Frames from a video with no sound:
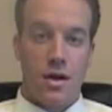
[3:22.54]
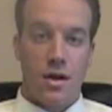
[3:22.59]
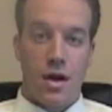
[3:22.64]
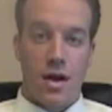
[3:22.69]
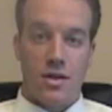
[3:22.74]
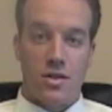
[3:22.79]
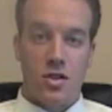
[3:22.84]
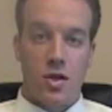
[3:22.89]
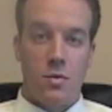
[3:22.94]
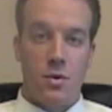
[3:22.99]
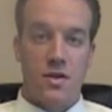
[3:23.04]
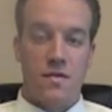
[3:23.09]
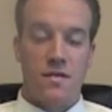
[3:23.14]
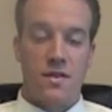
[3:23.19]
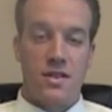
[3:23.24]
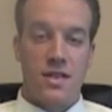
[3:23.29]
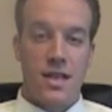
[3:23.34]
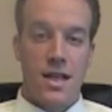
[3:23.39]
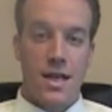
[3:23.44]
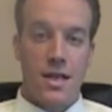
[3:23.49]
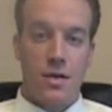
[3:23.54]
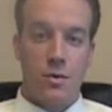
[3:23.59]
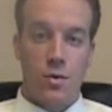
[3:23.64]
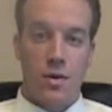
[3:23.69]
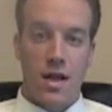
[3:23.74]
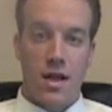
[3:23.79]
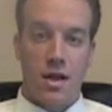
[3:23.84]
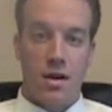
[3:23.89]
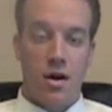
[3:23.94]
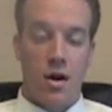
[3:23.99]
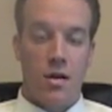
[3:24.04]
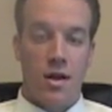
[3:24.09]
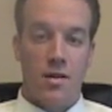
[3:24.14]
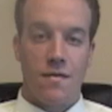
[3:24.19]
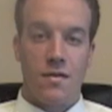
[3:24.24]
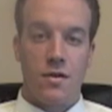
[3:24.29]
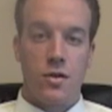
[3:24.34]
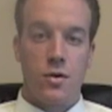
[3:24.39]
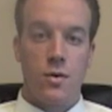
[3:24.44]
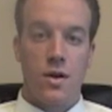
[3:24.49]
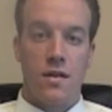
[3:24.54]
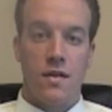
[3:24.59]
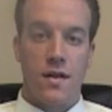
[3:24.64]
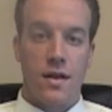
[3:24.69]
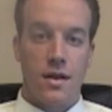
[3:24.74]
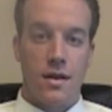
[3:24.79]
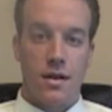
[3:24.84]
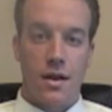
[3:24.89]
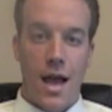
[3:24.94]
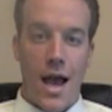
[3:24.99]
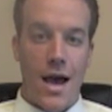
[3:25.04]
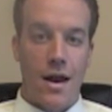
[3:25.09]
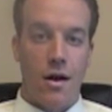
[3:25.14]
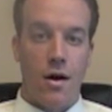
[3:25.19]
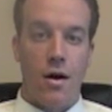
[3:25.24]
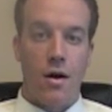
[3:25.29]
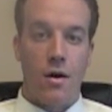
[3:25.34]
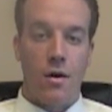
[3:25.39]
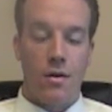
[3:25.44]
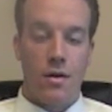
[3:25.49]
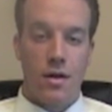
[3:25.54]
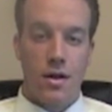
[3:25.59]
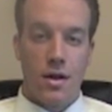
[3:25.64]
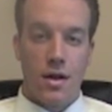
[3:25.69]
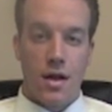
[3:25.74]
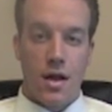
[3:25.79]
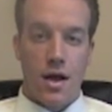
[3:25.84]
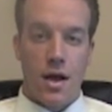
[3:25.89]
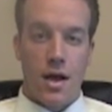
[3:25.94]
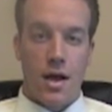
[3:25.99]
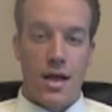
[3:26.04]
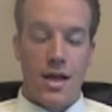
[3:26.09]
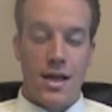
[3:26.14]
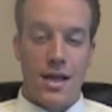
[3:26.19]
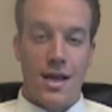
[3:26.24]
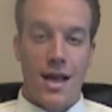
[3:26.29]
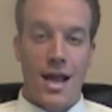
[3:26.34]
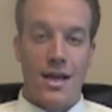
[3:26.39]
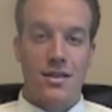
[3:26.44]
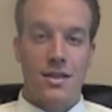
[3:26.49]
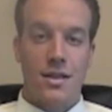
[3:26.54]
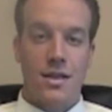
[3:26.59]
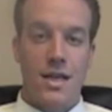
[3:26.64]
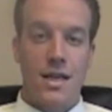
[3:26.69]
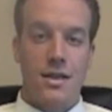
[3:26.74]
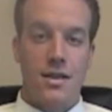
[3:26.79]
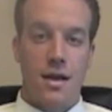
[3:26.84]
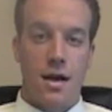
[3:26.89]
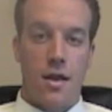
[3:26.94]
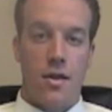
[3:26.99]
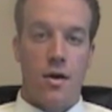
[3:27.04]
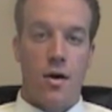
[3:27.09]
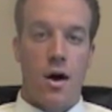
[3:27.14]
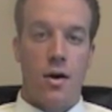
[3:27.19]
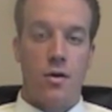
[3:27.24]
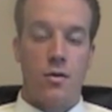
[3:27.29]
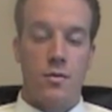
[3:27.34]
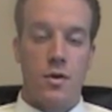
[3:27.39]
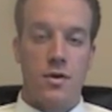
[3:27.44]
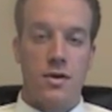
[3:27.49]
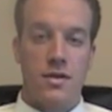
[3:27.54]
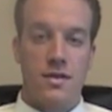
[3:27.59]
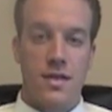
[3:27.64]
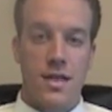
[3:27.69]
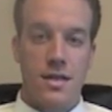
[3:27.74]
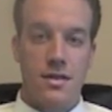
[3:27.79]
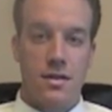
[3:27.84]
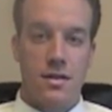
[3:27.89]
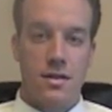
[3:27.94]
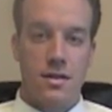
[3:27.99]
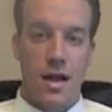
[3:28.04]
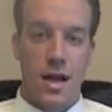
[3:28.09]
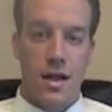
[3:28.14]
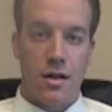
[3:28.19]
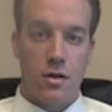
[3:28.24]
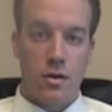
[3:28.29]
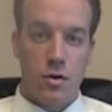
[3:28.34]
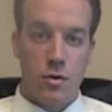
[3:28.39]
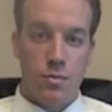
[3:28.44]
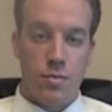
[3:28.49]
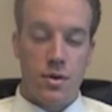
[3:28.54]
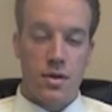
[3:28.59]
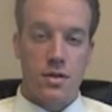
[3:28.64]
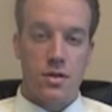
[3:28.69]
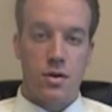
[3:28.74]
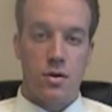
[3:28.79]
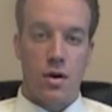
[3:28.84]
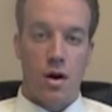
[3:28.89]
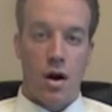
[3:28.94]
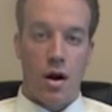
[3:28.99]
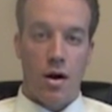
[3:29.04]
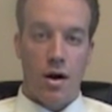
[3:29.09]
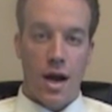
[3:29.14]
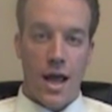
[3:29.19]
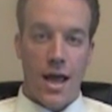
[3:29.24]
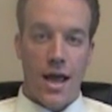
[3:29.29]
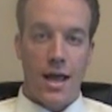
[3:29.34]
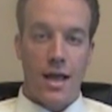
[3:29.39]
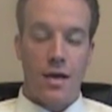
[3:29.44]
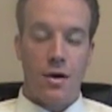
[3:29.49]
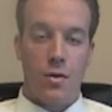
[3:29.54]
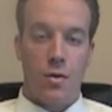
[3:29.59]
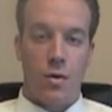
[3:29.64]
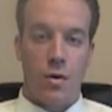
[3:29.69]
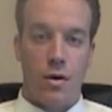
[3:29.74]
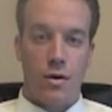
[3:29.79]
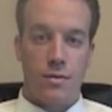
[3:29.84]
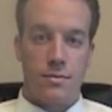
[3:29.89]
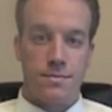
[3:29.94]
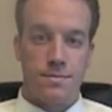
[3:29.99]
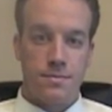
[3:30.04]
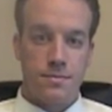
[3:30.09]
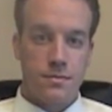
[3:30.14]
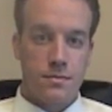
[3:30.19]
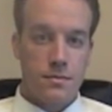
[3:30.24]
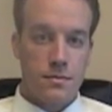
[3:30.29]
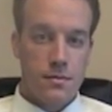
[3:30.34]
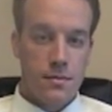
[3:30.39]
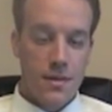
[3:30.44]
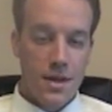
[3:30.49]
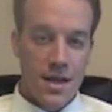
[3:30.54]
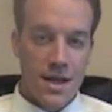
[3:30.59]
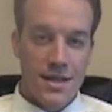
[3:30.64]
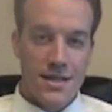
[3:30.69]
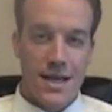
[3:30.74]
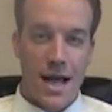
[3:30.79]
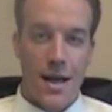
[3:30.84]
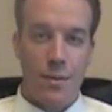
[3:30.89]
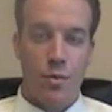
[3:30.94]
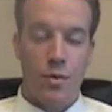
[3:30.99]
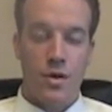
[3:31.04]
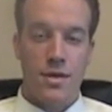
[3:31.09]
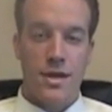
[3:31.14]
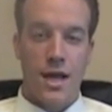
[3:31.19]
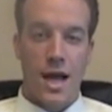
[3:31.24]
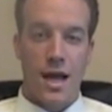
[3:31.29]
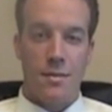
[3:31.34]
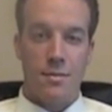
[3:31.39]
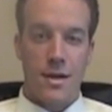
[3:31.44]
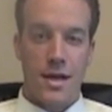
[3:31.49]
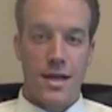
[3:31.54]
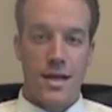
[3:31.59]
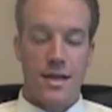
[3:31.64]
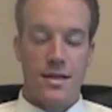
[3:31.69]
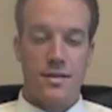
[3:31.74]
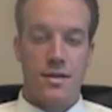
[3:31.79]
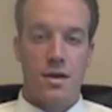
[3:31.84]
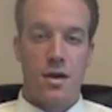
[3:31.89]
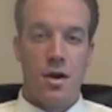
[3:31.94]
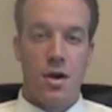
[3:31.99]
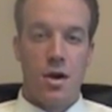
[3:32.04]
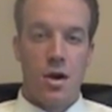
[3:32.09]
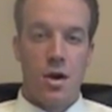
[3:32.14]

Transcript: cause so much fatigue to where they can hardly even do anything at all, and it can actually lead to other autoimmune diseases like lupus or RA or type 1 diabetes.